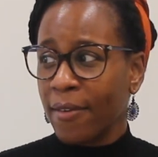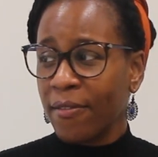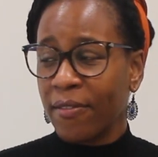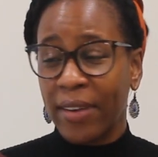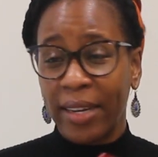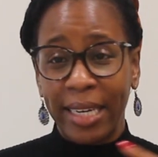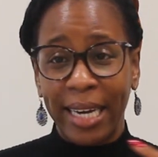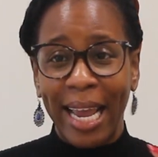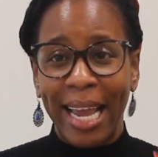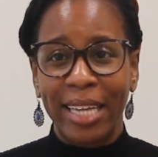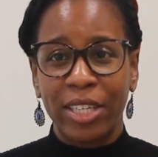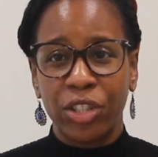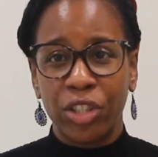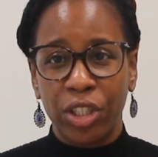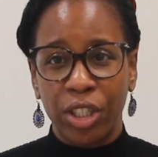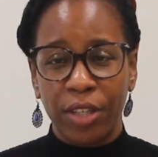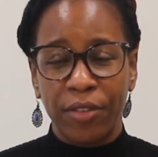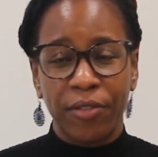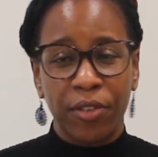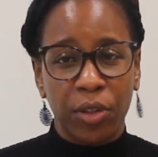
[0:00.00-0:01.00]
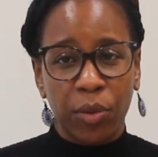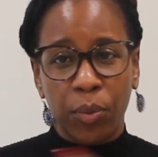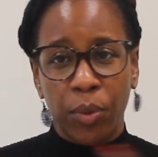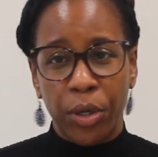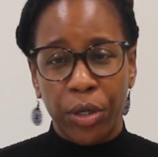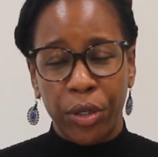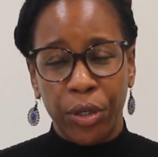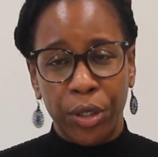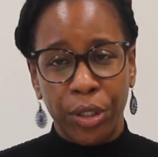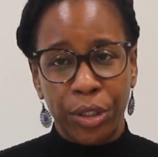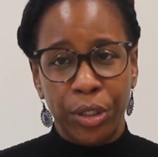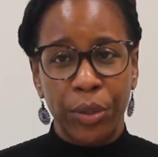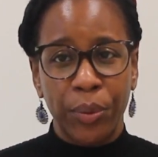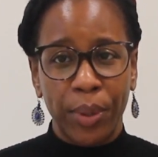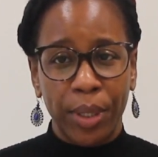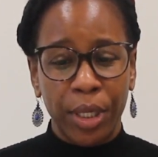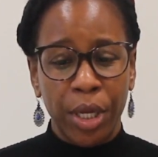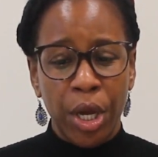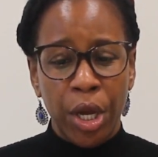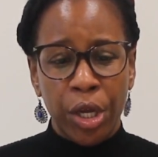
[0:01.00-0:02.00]
Financially for the work you're
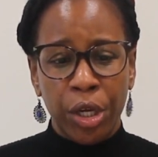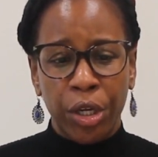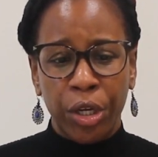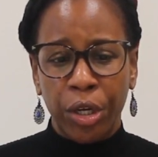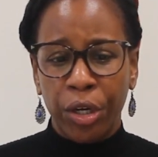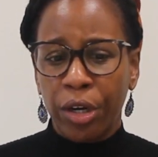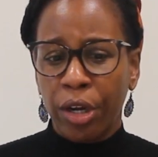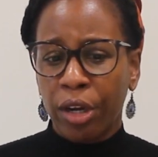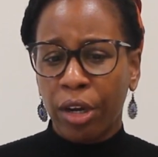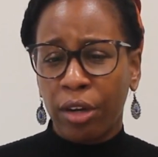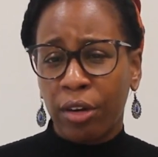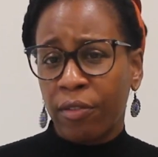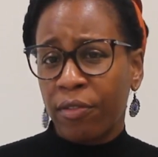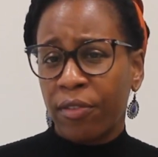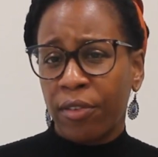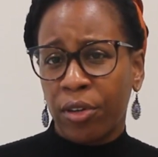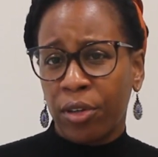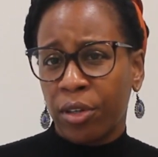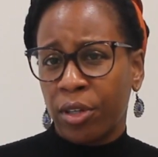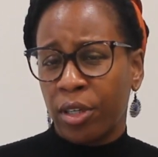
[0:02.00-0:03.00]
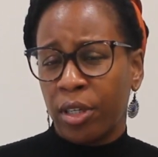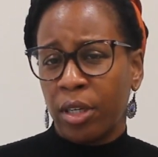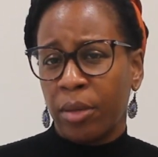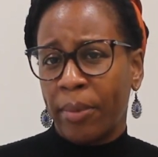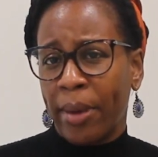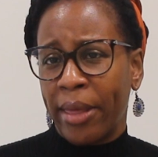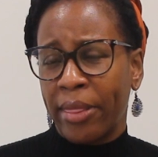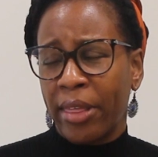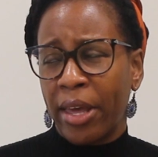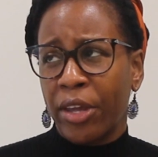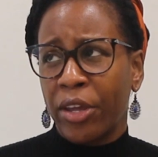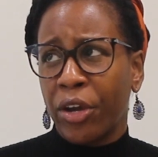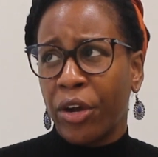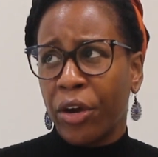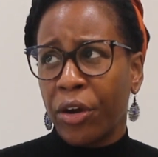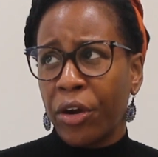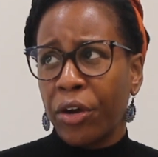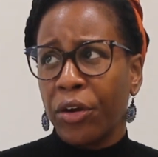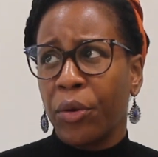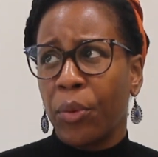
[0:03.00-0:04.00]
doing, you're not going to feel good about that.
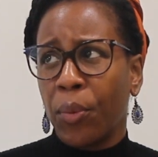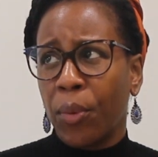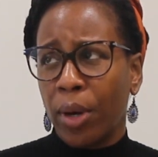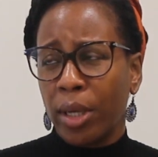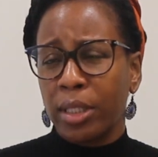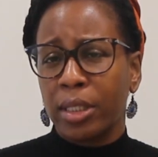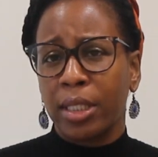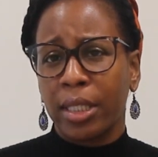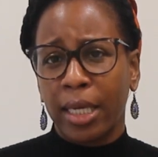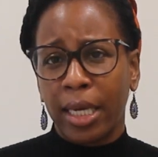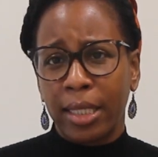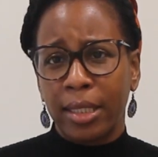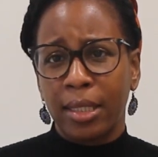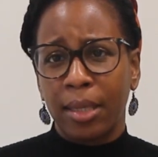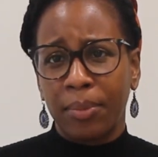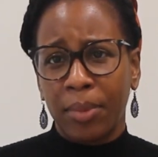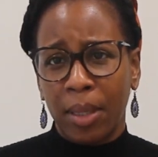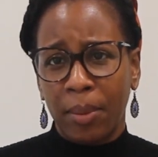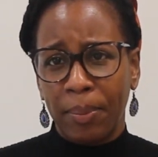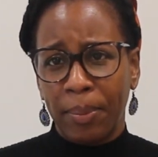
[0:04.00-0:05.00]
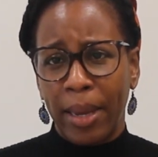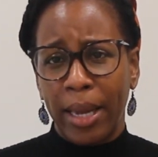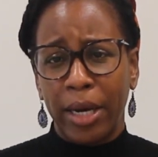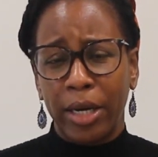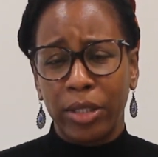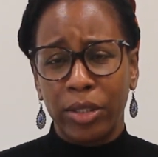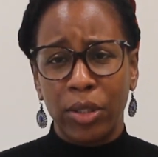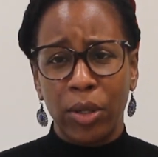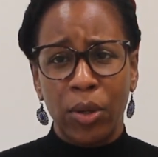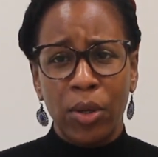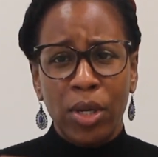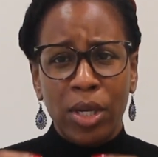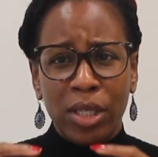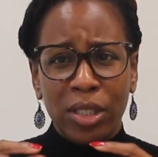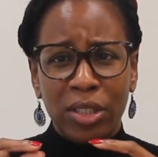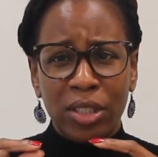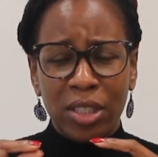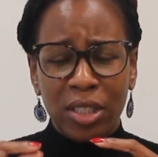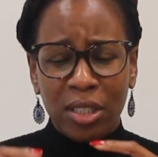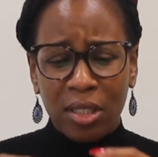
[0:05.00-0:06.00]
You're going to want to get something better. So
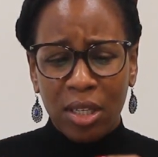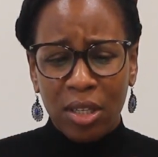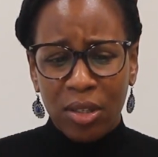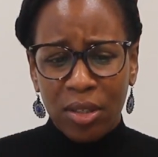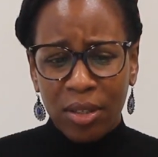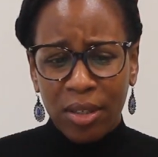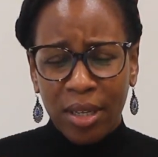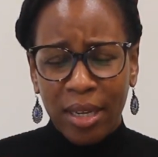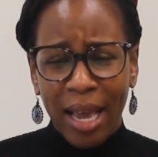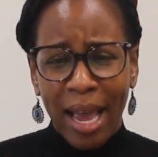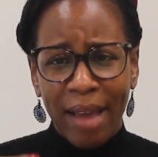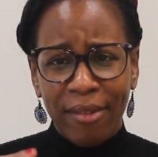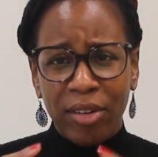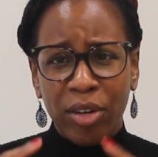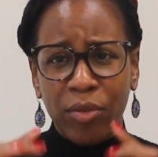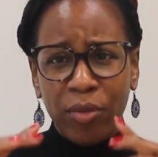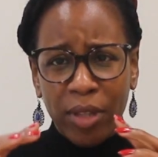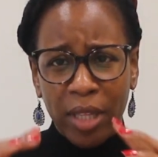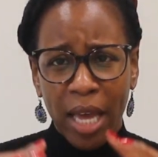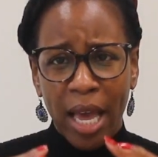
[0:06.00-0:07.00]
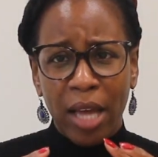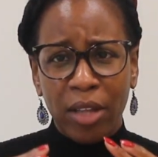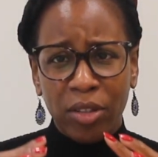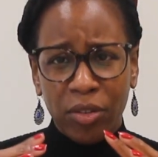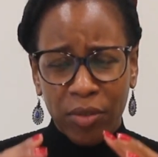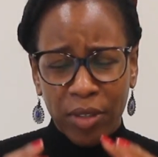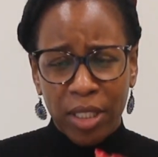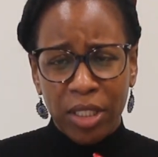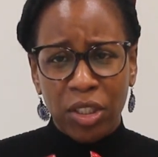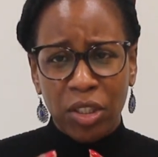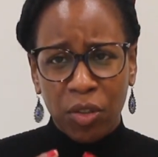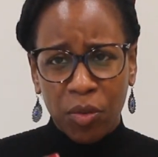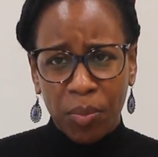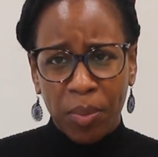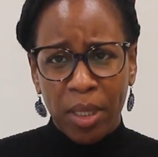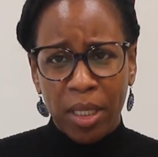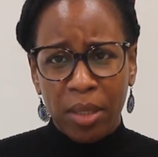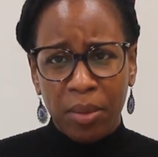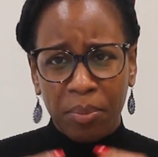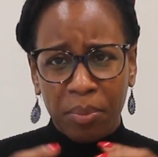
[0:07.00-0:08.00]
just having a healthy relationship with
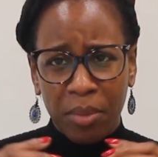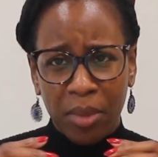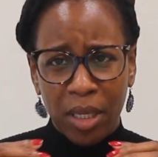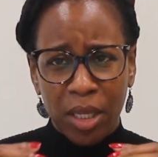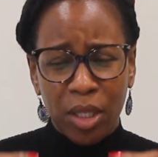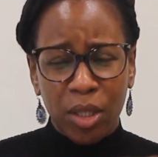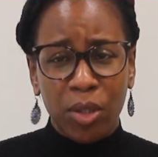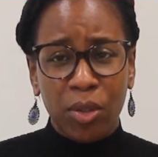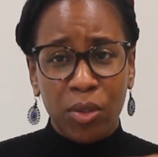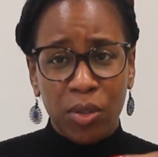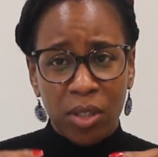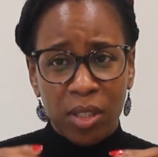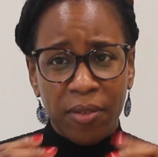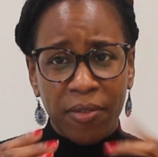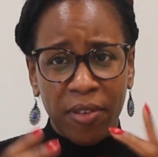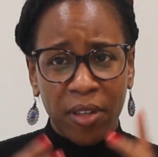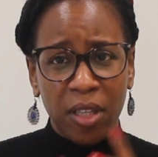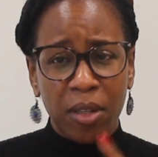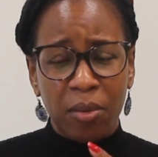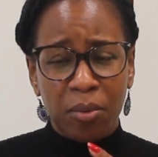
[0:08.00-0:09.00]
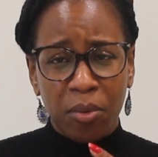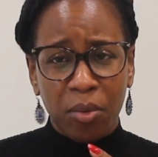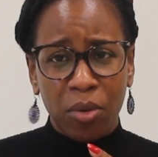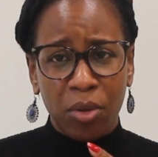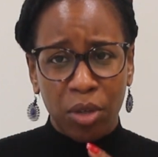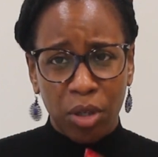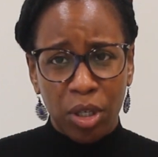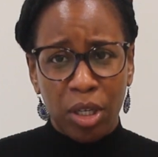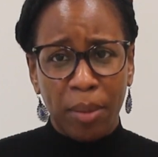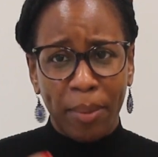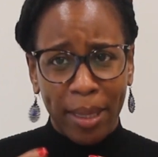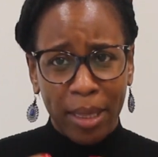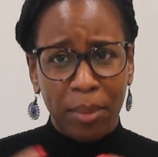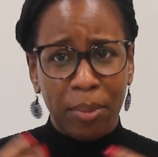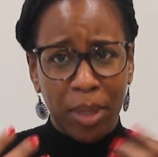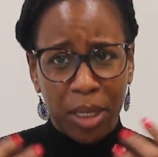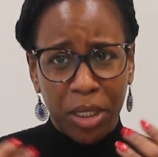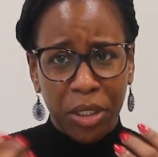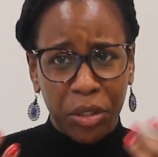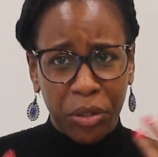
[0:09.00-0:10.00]
money includes feeling good about the
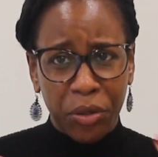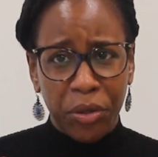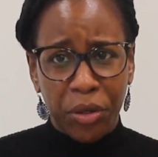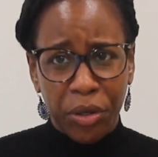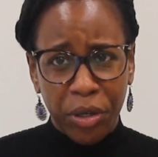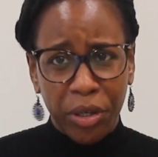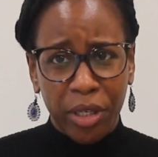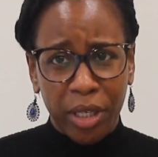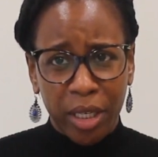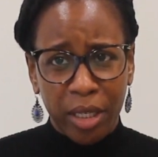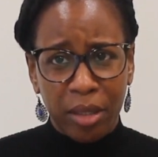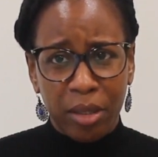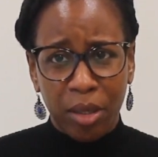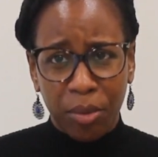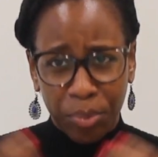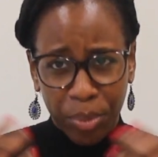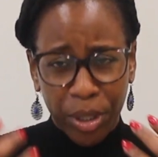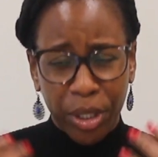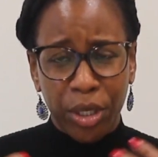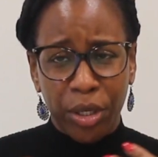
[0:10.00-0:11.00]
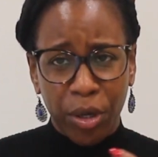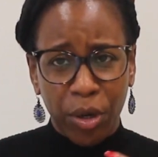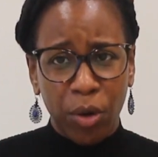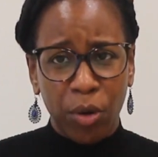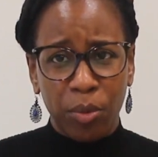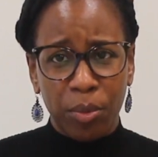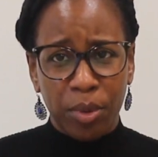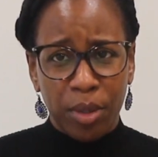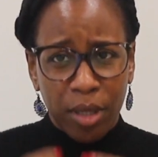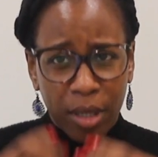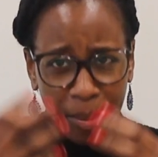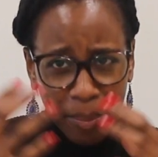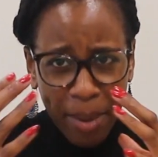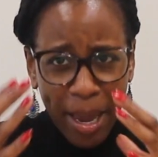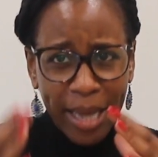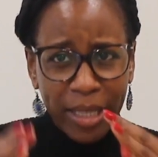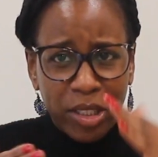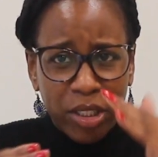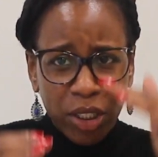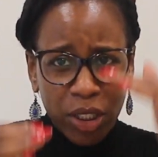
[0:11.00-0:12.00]
money you're earning, you're bringing home. It
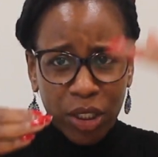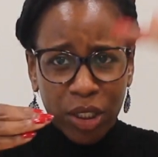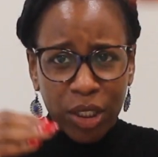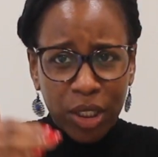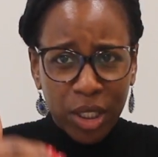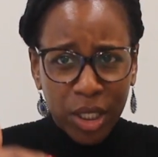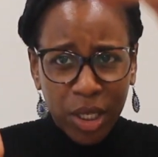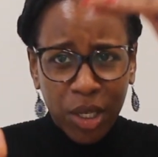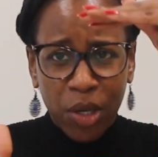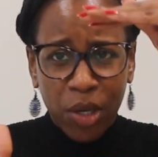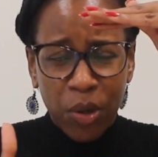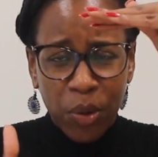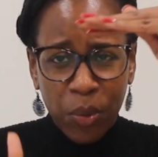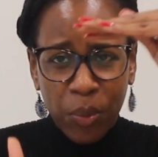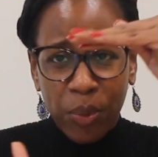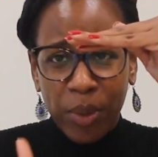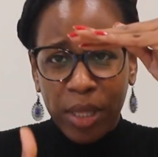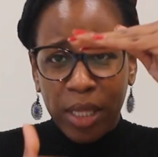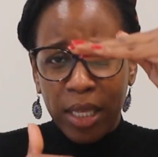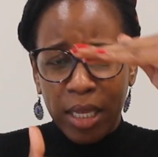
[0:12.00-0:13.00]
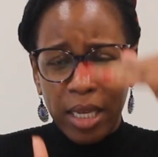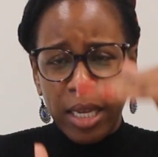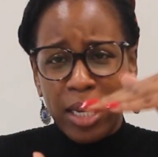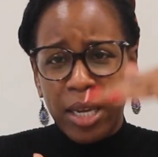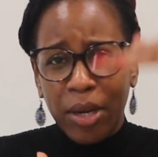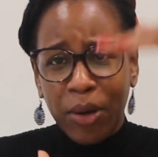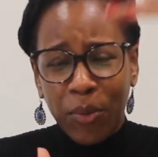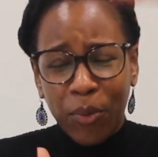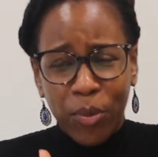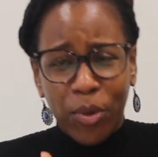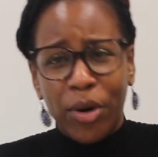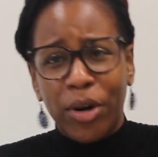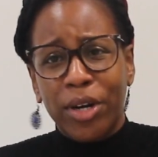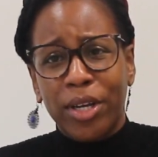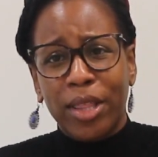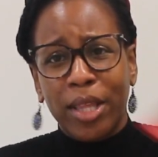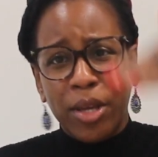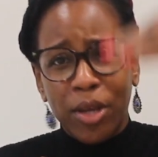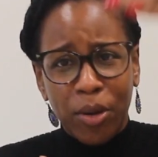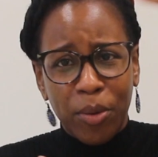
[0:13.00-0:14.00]
matches with the
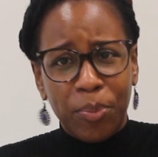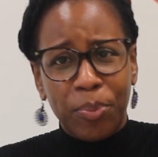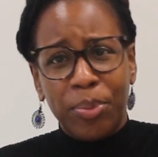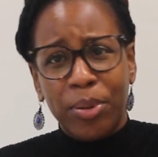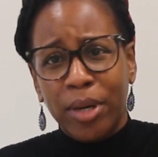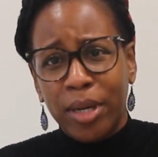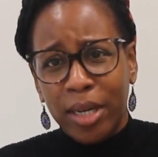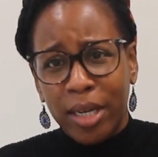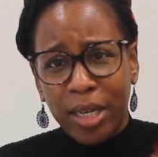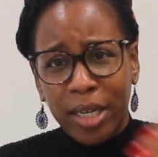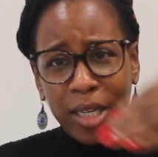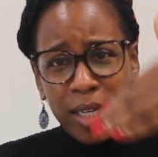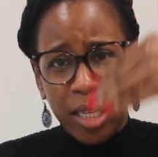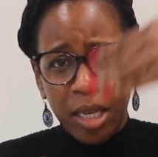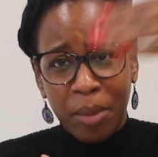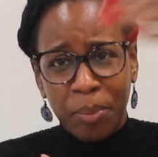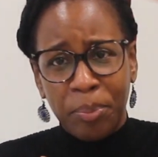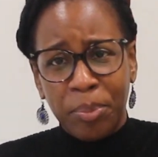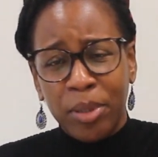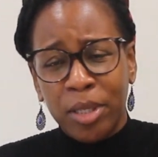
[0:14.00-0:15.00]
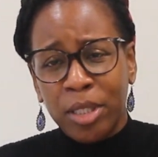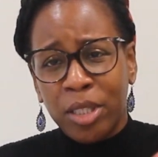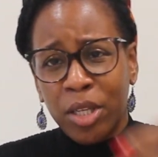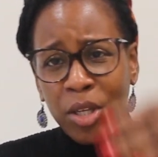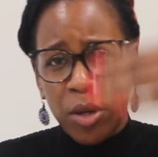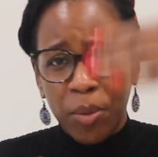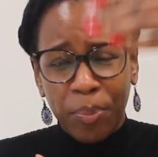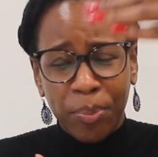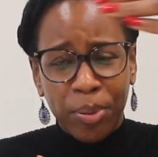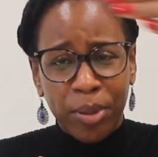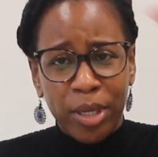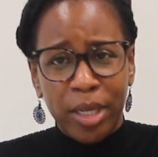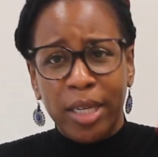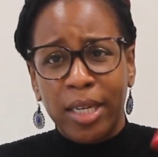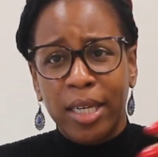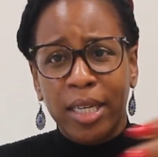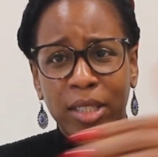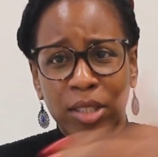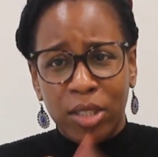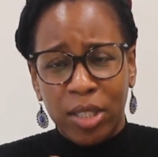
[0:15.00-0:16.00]
work that you put in and the input that you put
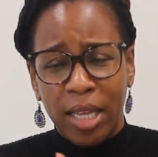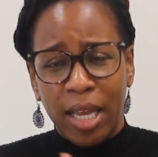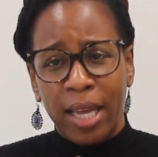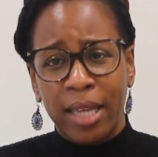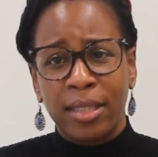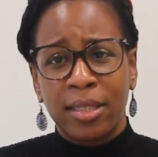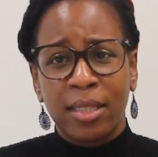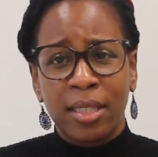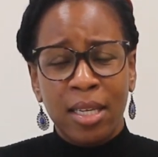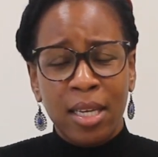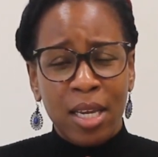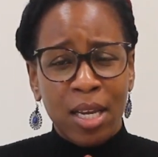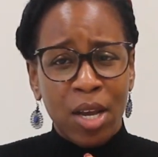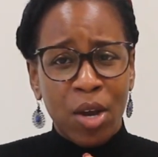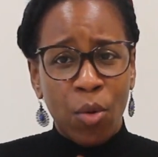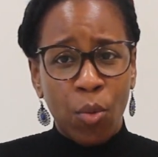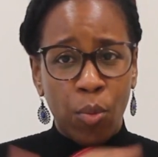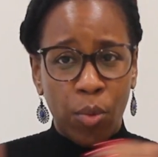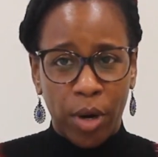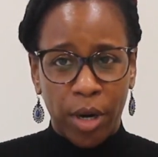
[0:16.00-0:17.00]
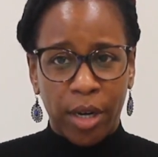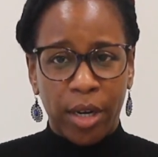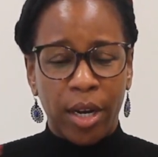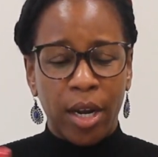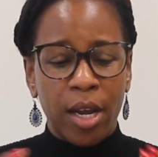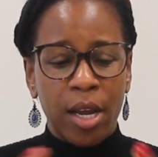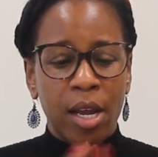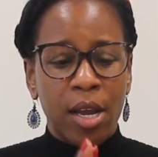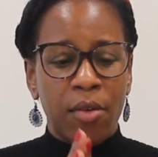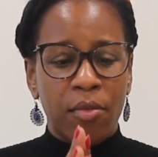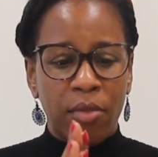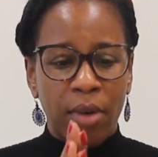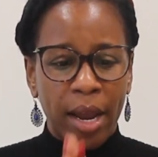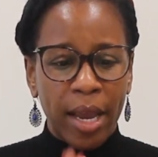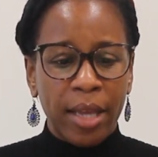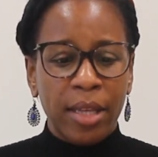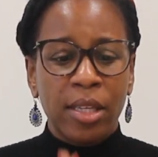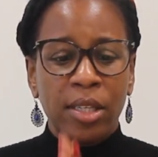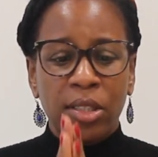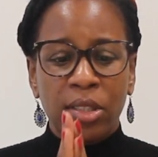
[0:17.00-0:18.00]
in into that work,
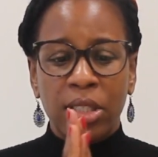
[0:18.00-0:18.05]
right?